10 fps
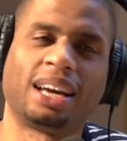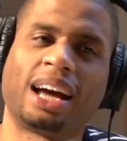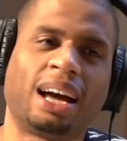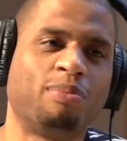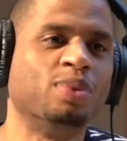
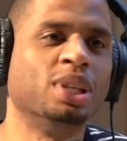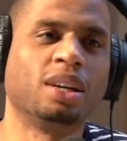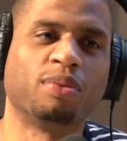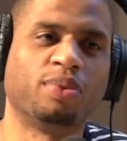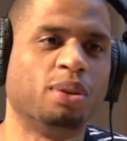I I'm
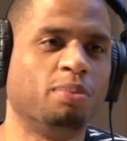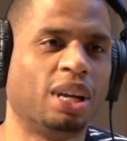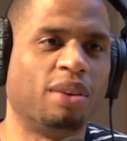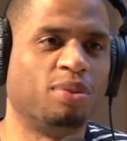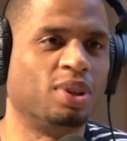looking for him in
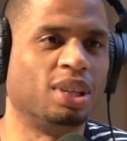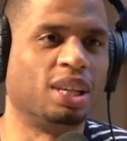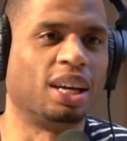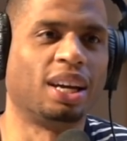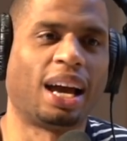heaven one day.
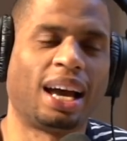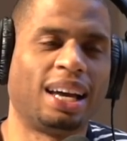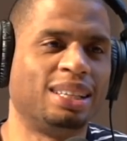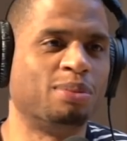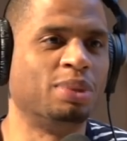Oh yeah, I
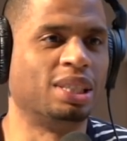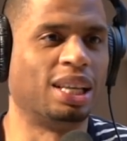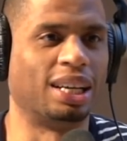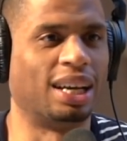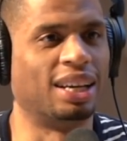need to meet
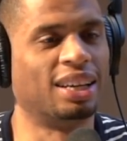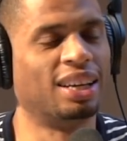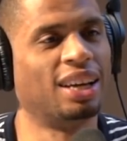that guy.